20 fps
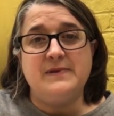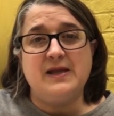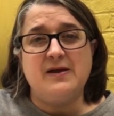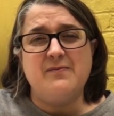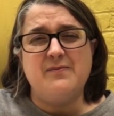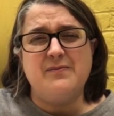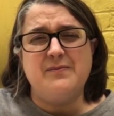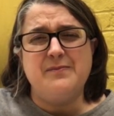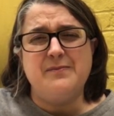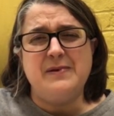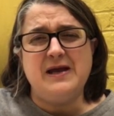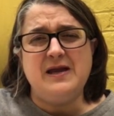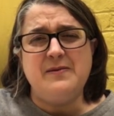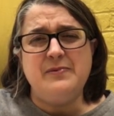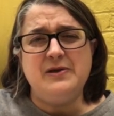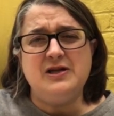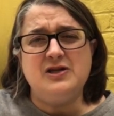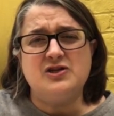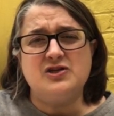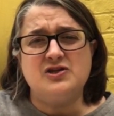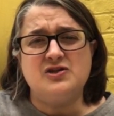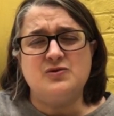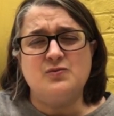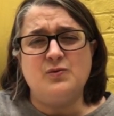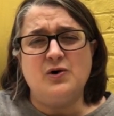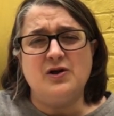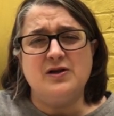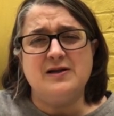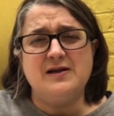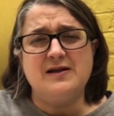maybe just
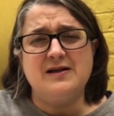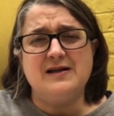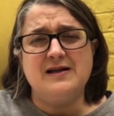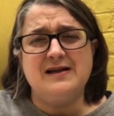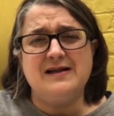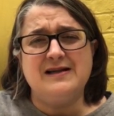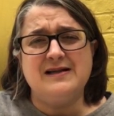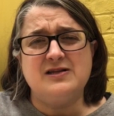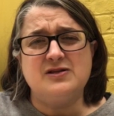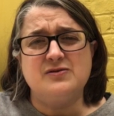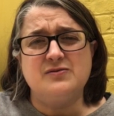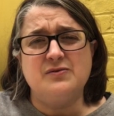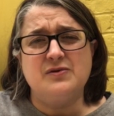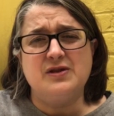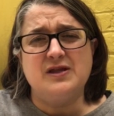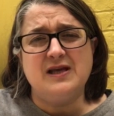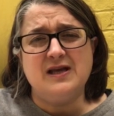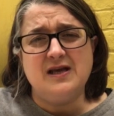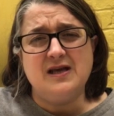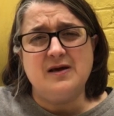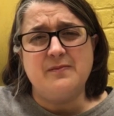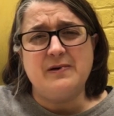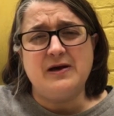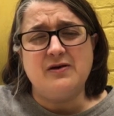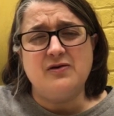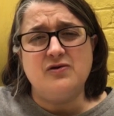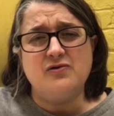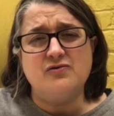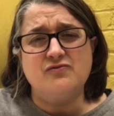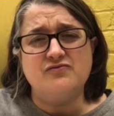one little thing
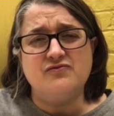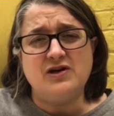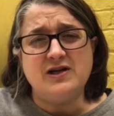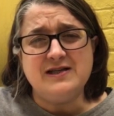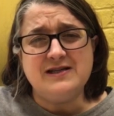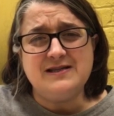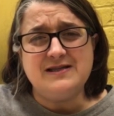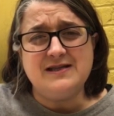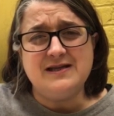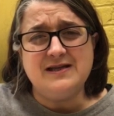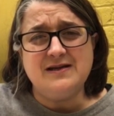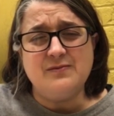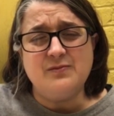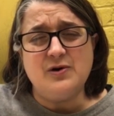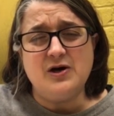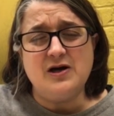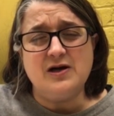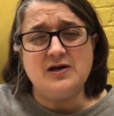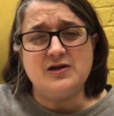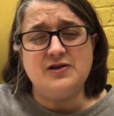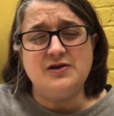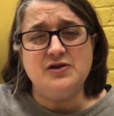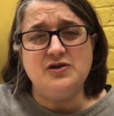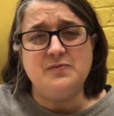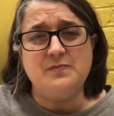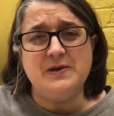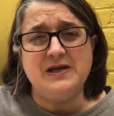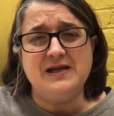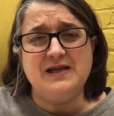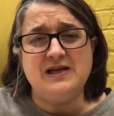about your writing work that you're
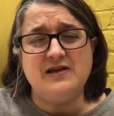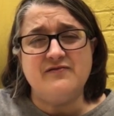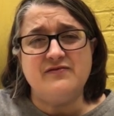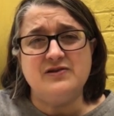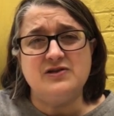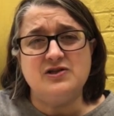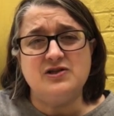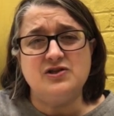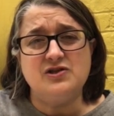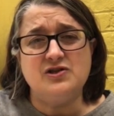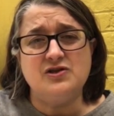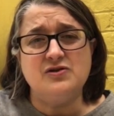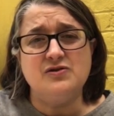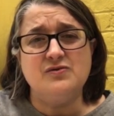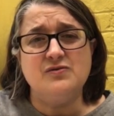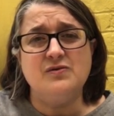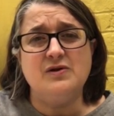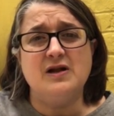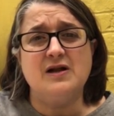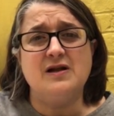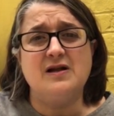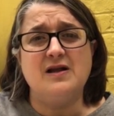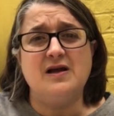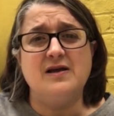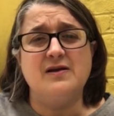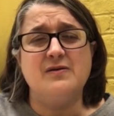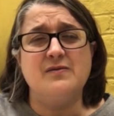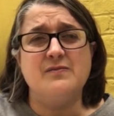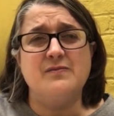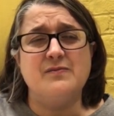being given to do.
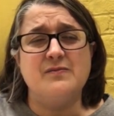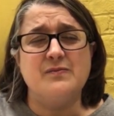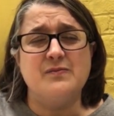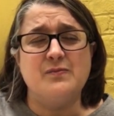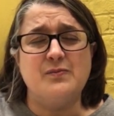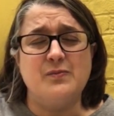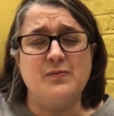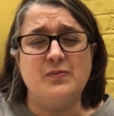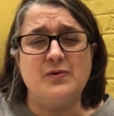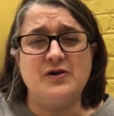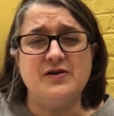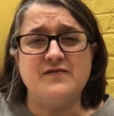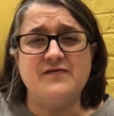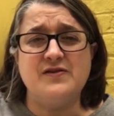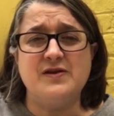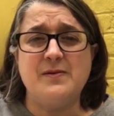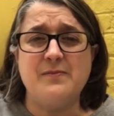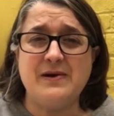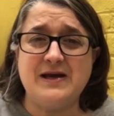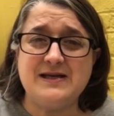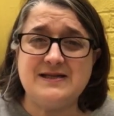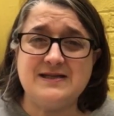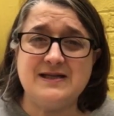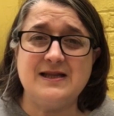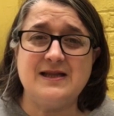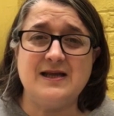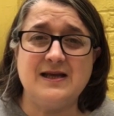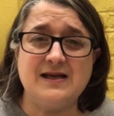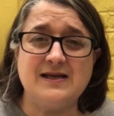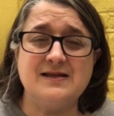Like, one of the amazing
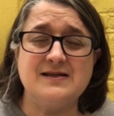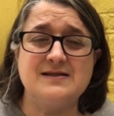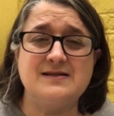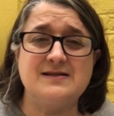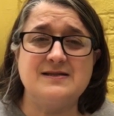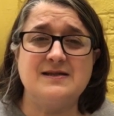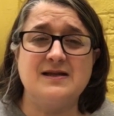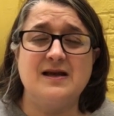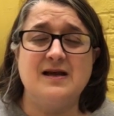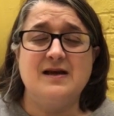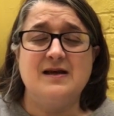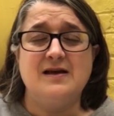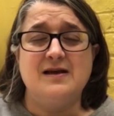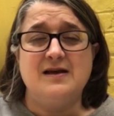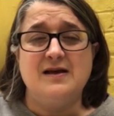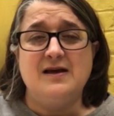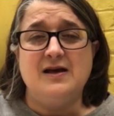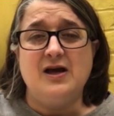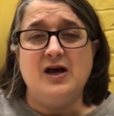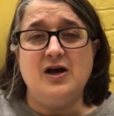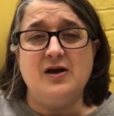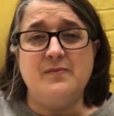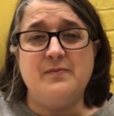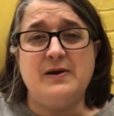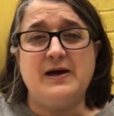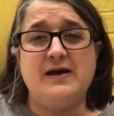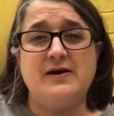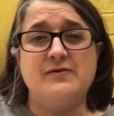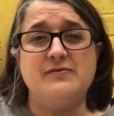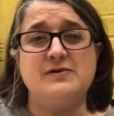things
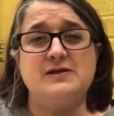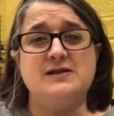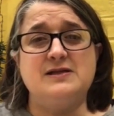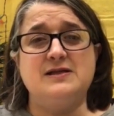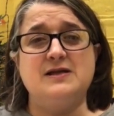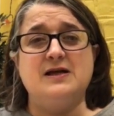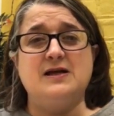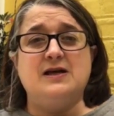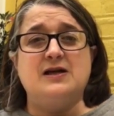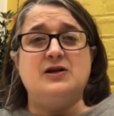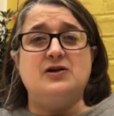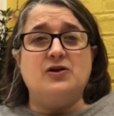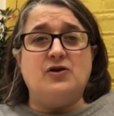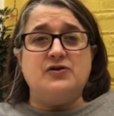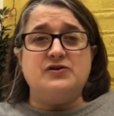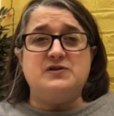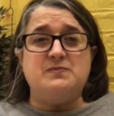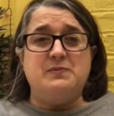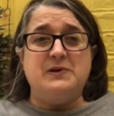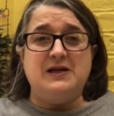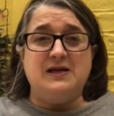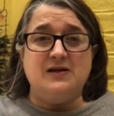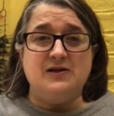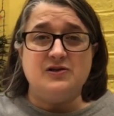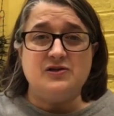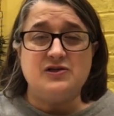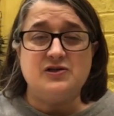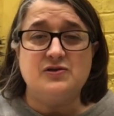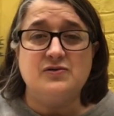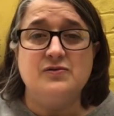about not being
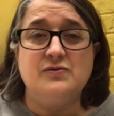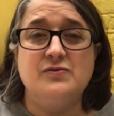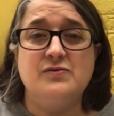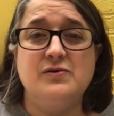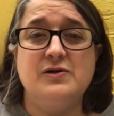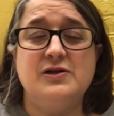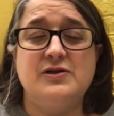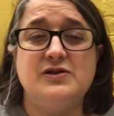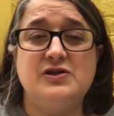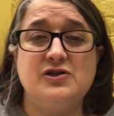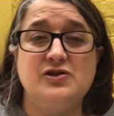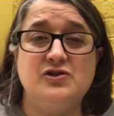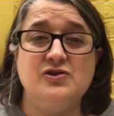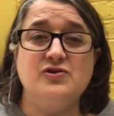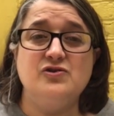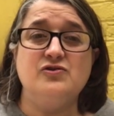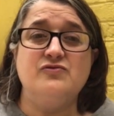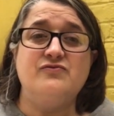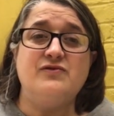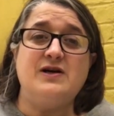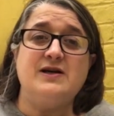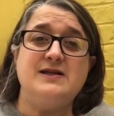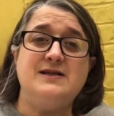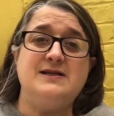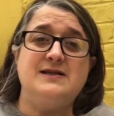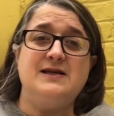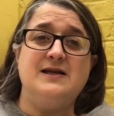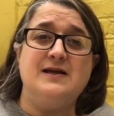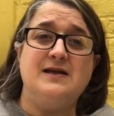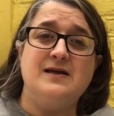at school to do your
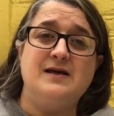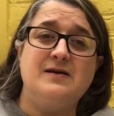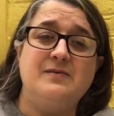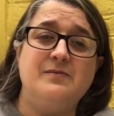writing